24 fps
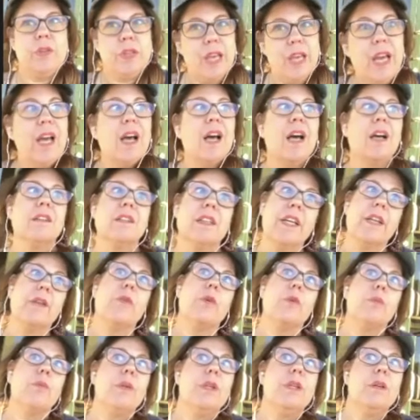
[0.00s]
Yeah, like
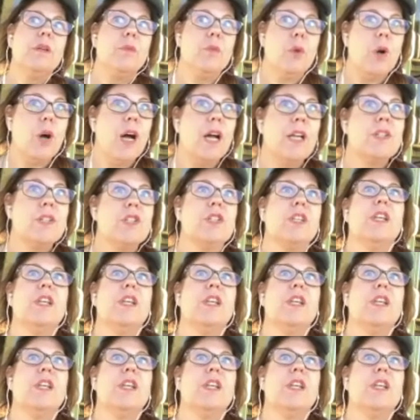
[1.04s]
we're being watched,